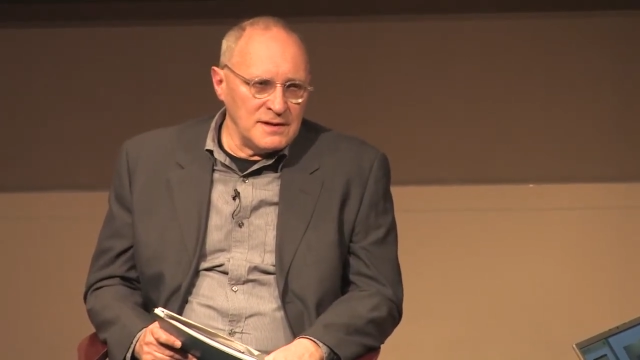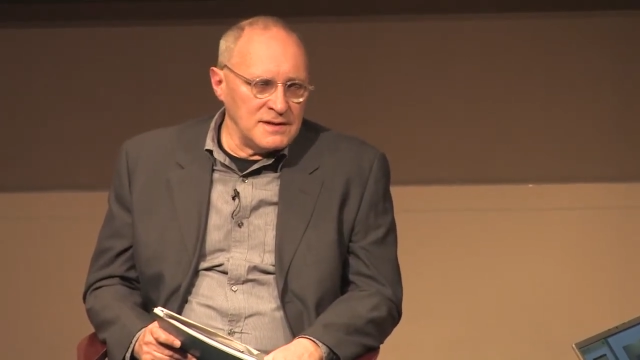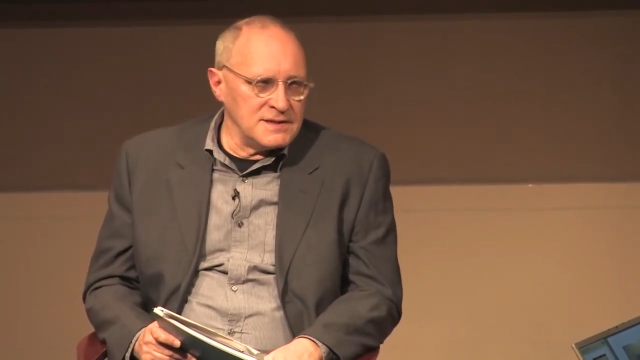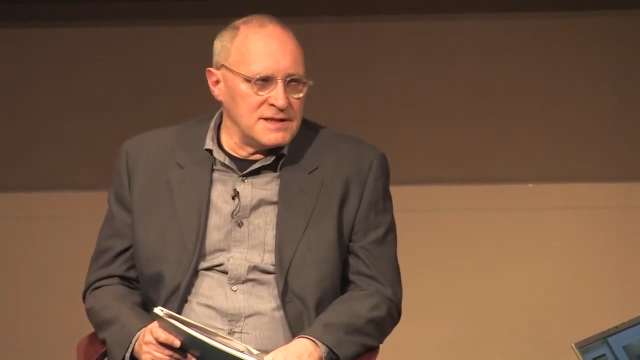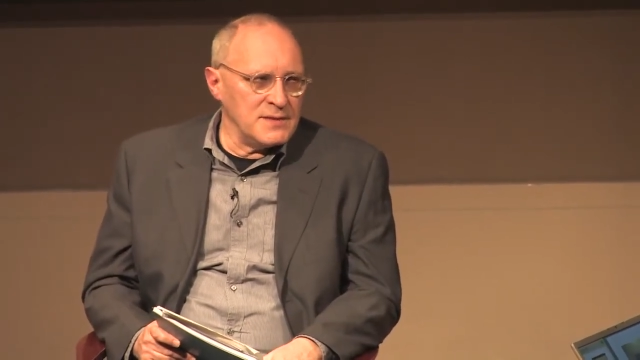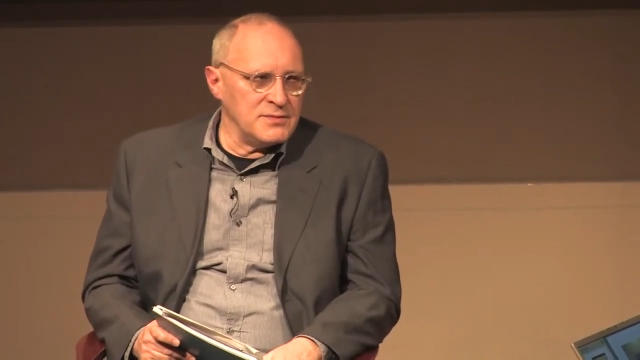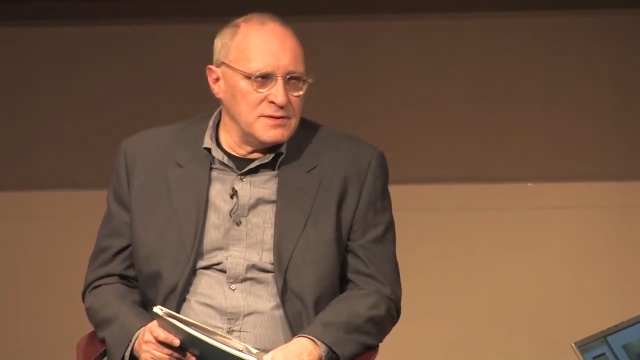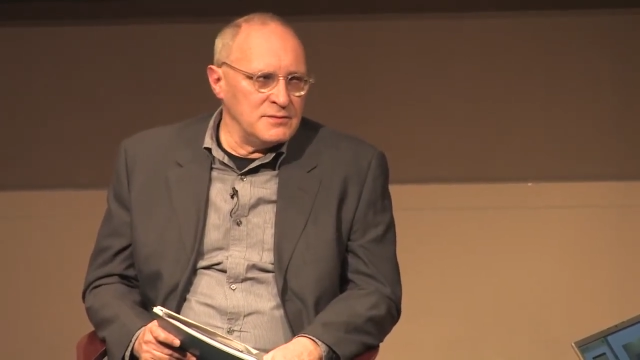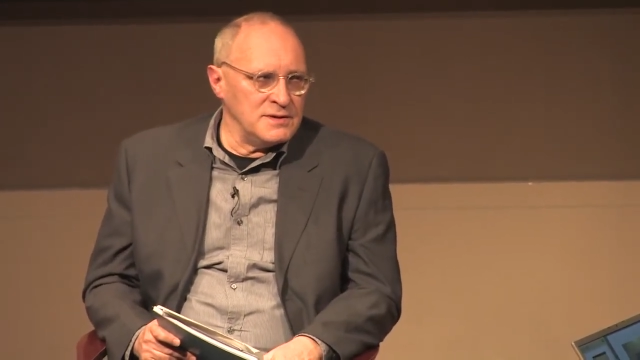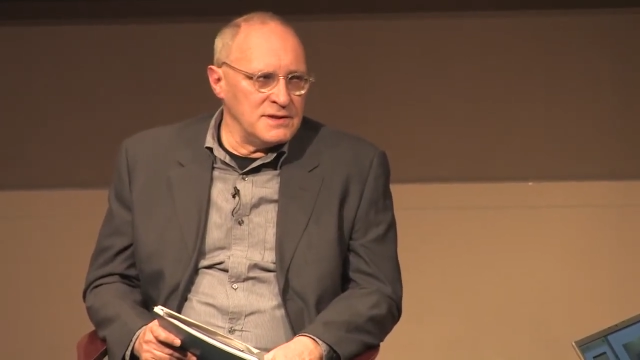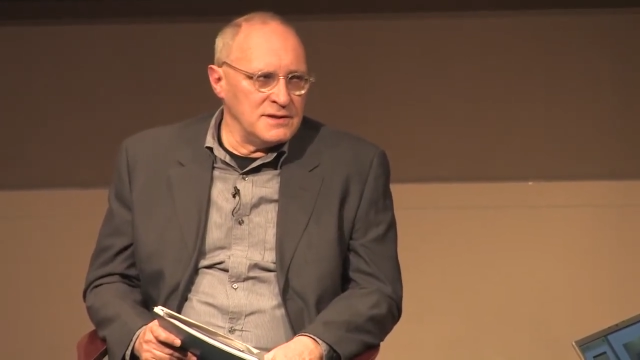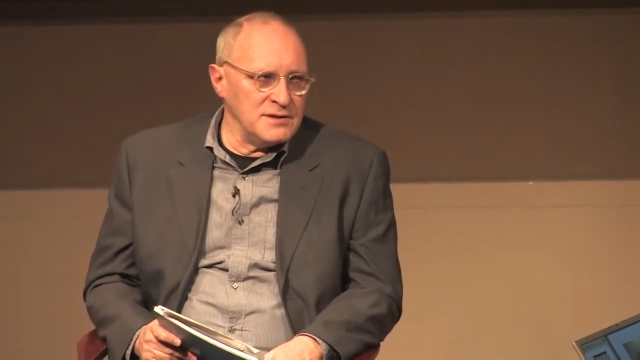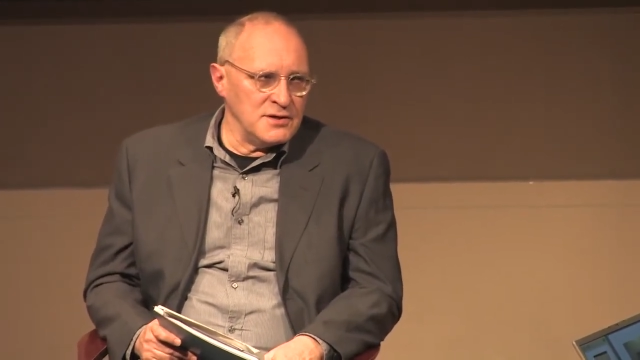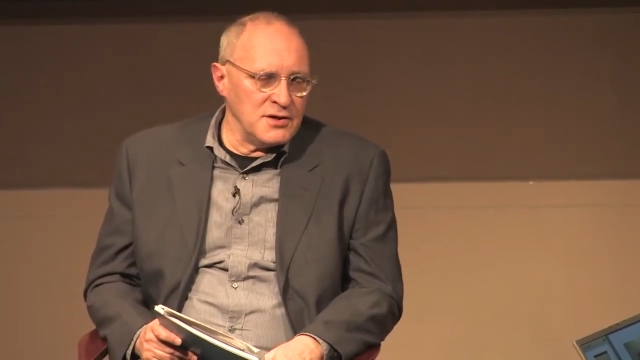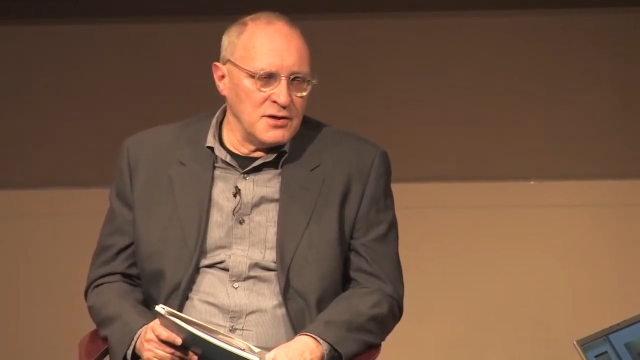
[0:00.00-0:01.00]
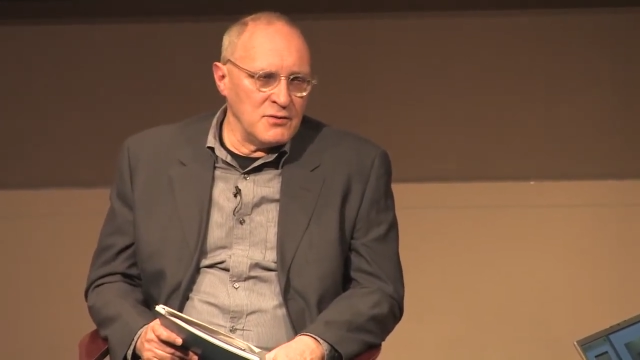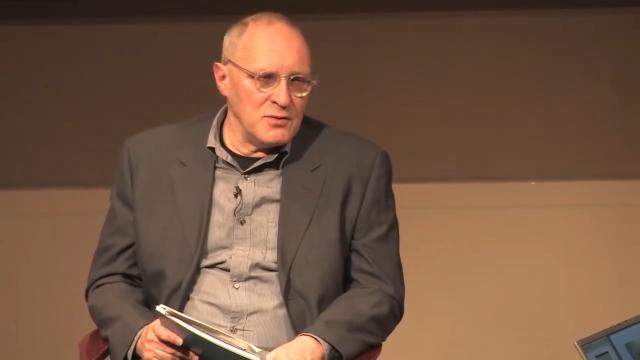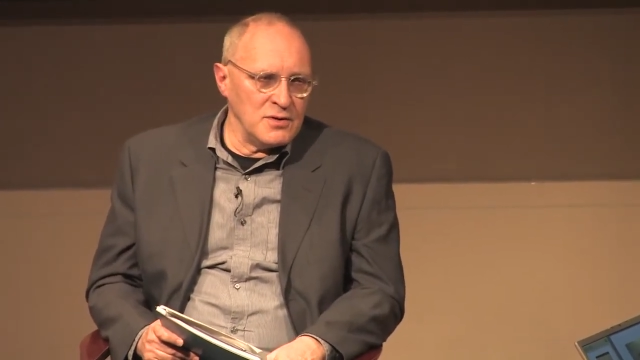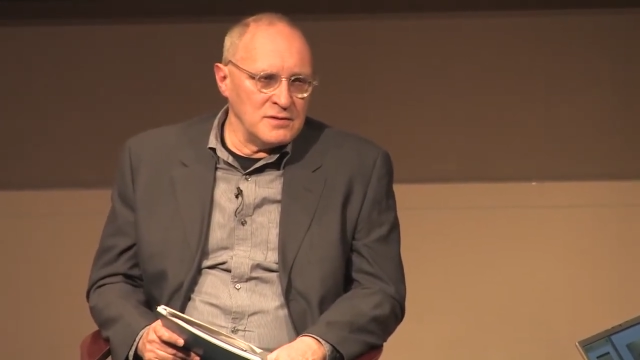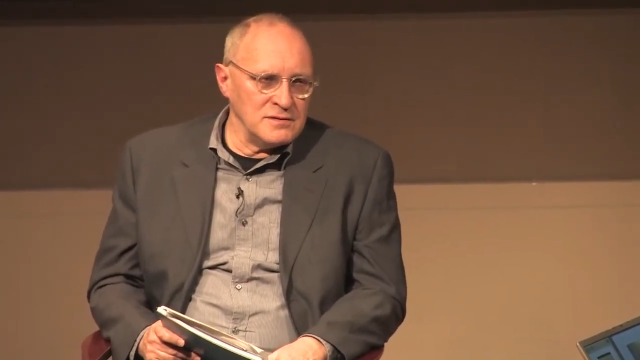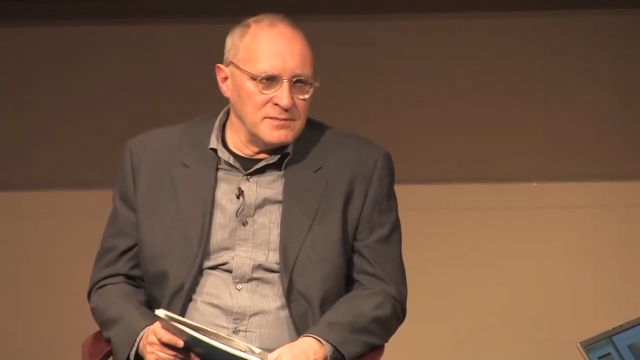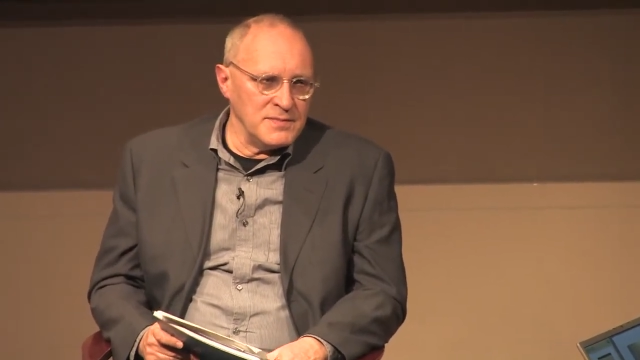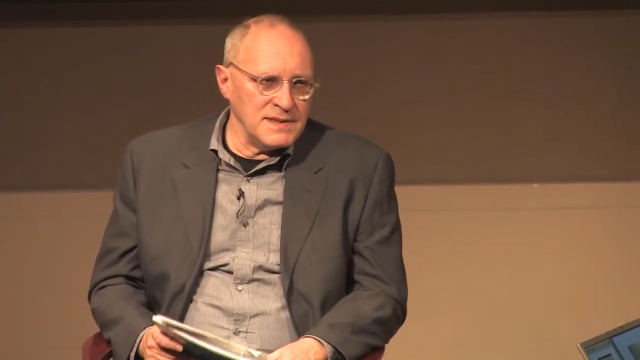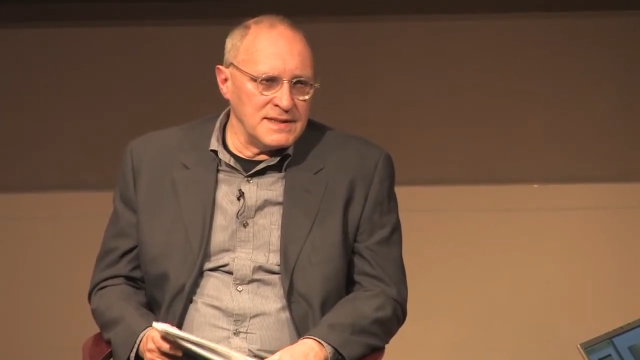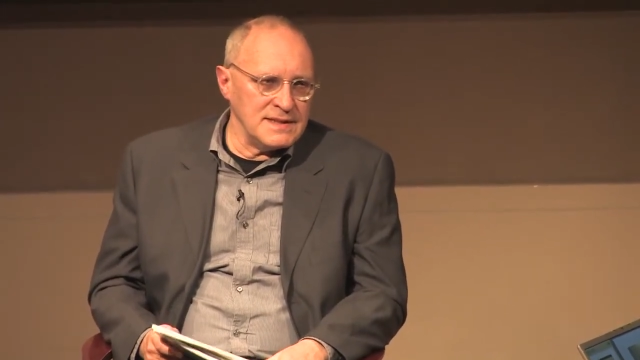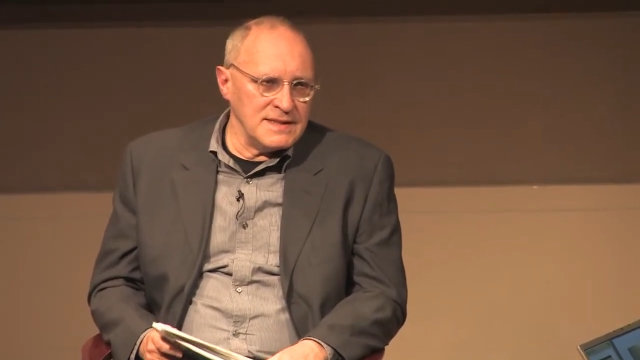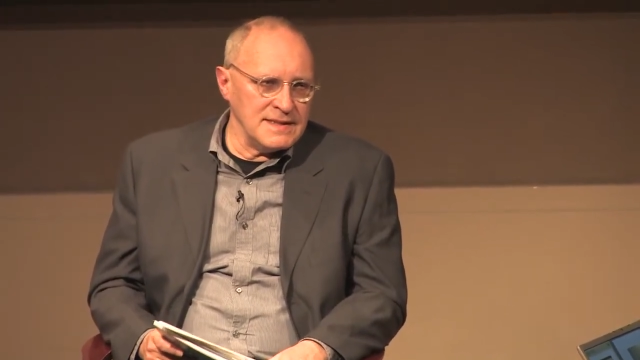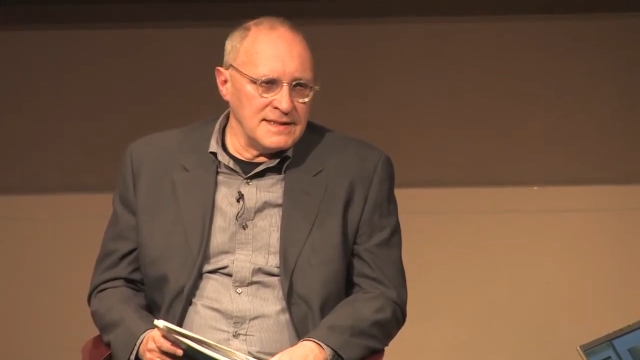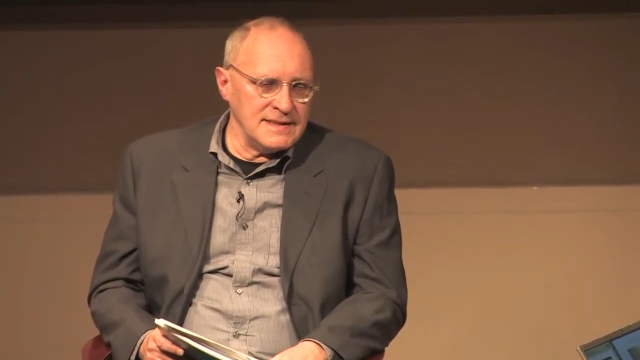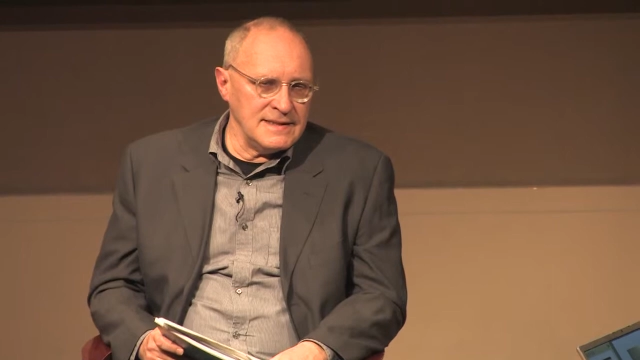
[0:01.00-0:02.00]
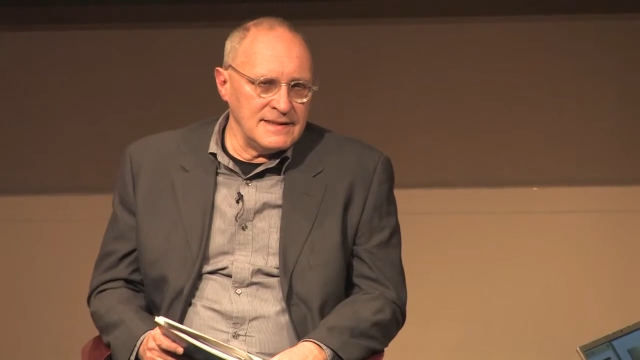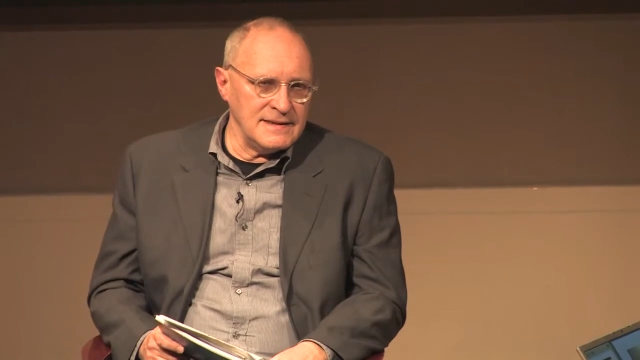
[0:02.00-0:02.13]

accepted within the art world, but